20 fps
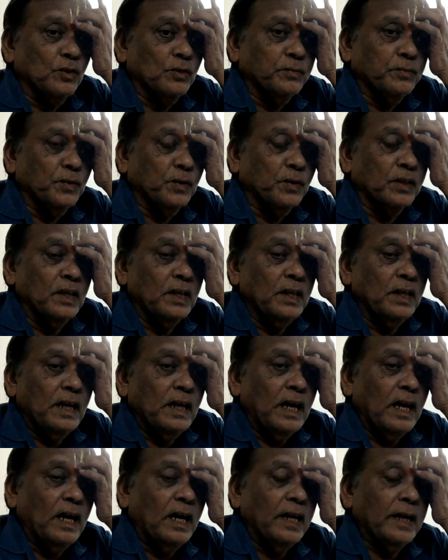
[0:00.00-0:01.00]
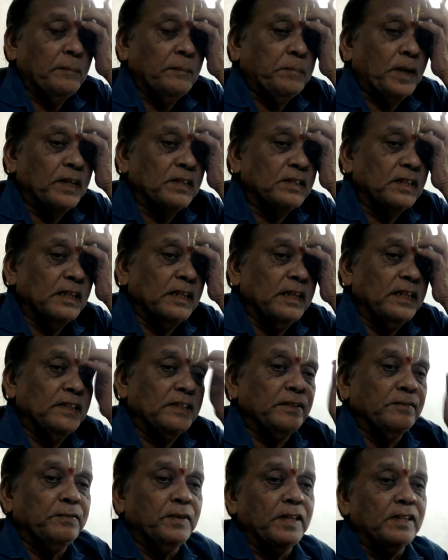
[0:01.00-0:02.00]
forth. Or a person in
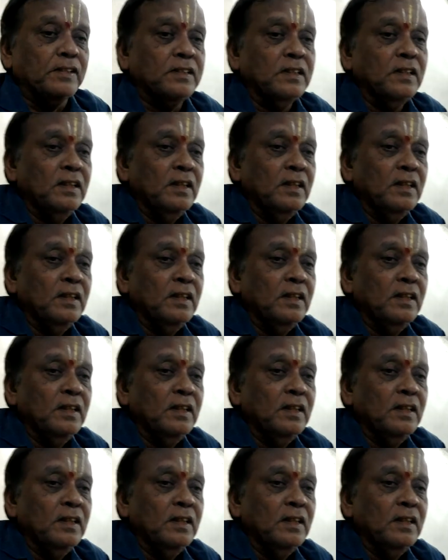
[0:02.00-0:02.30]
defense